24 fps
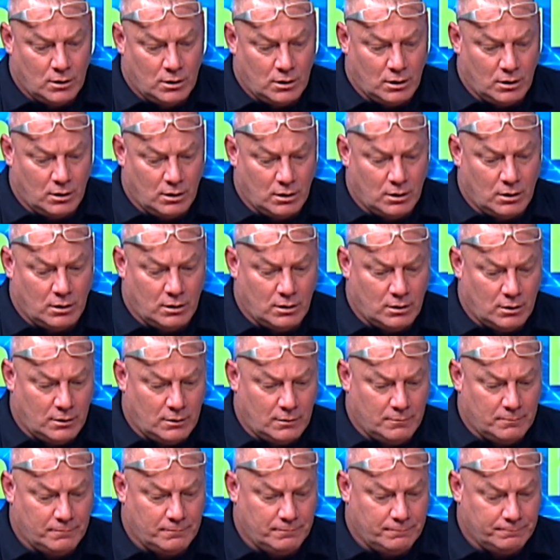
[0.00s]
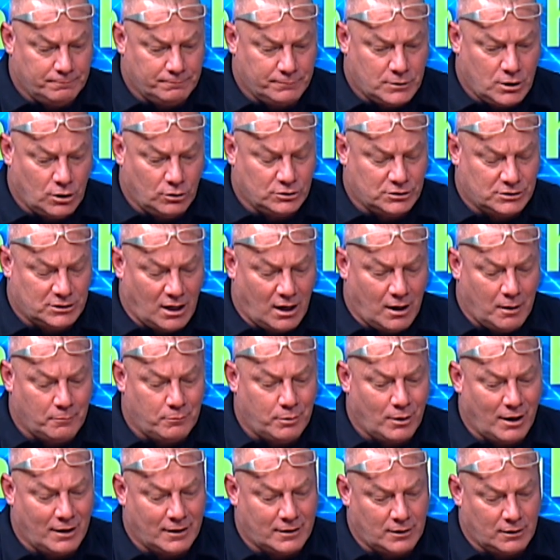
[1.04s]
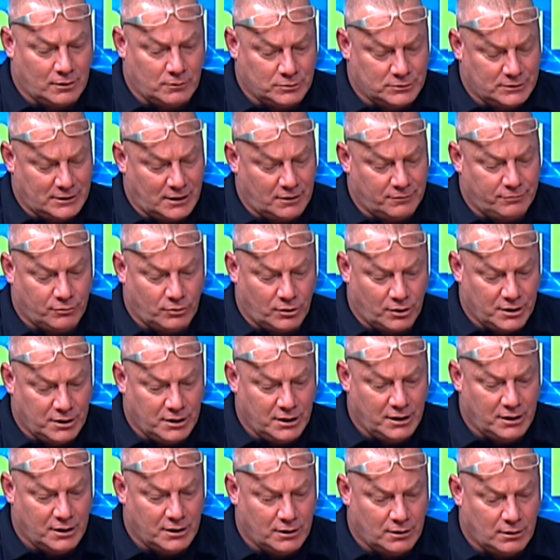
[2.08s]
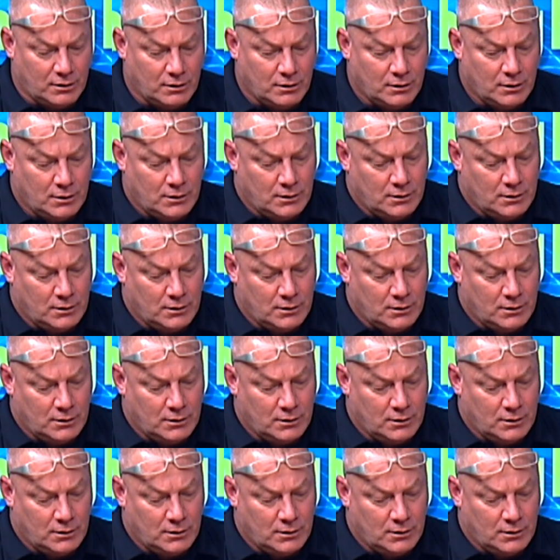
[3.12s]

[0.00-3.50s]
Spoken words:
Coach Don Brecker was there for a year.